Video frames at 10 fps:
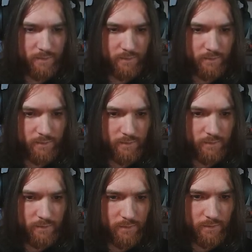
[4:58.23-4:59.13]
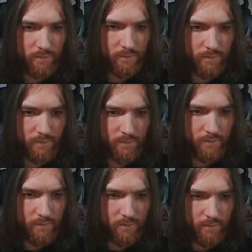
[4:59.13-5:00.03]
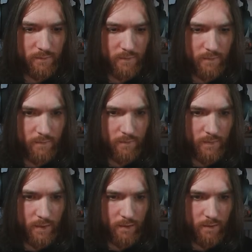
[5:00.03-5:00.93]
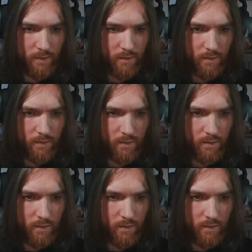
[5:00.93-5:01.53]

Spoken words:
Nobody speaks.